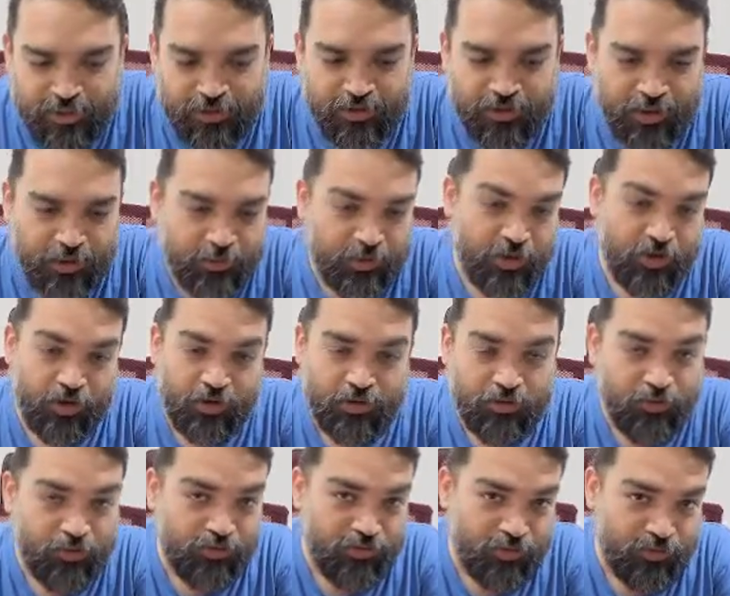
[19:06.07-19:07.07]
Let me not go
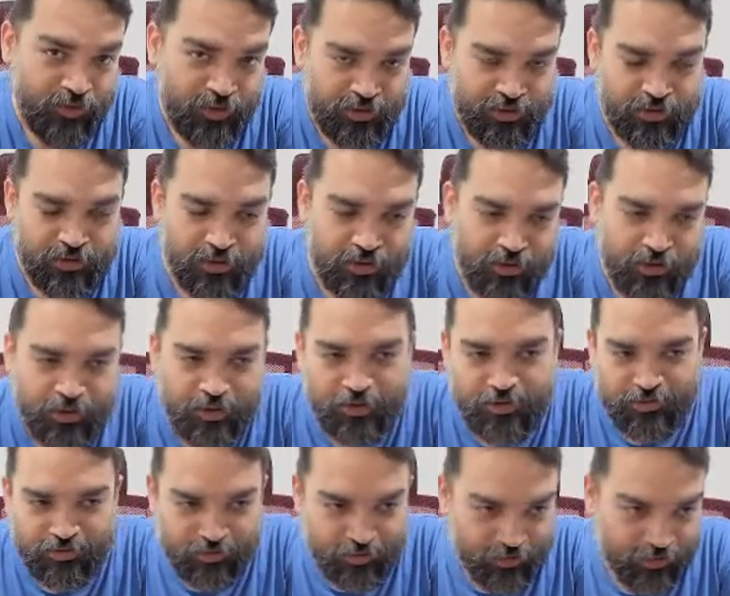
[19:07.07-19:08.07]
through it so
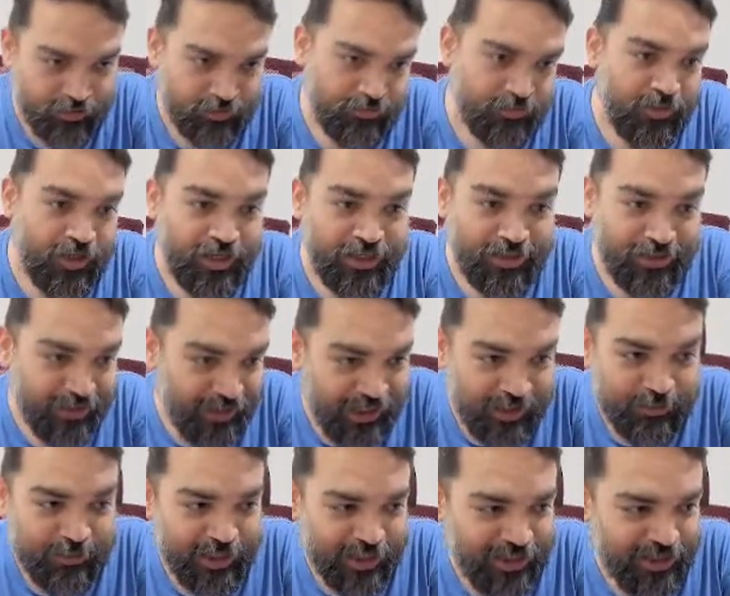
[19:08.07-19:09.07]
that my email
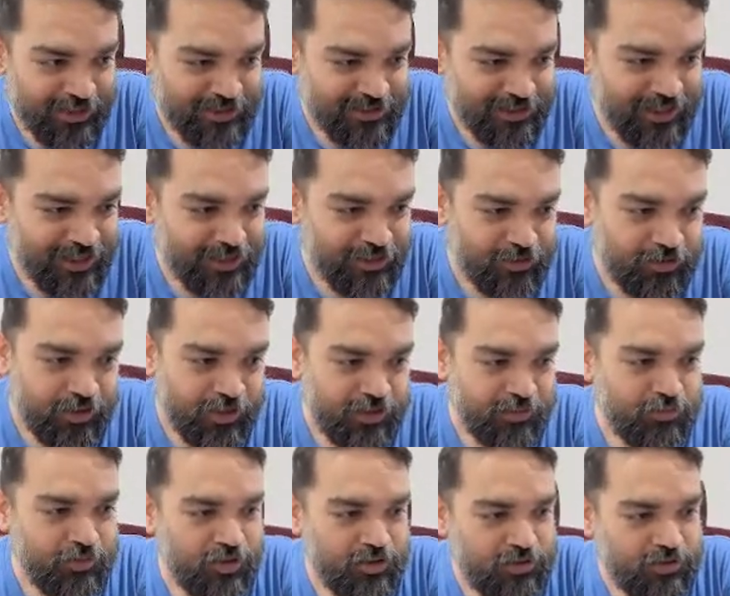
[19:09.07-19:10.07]
gets leaked today,
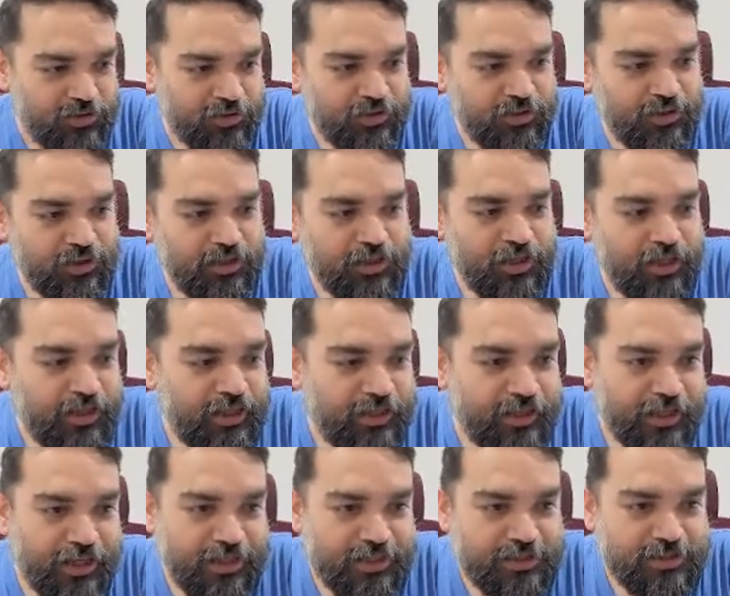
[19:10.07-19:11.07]
but
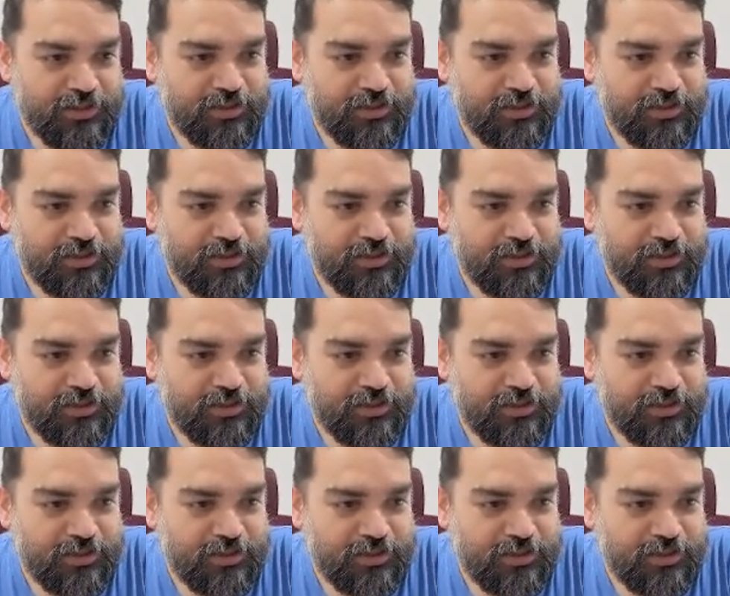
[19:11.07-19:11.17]
yes,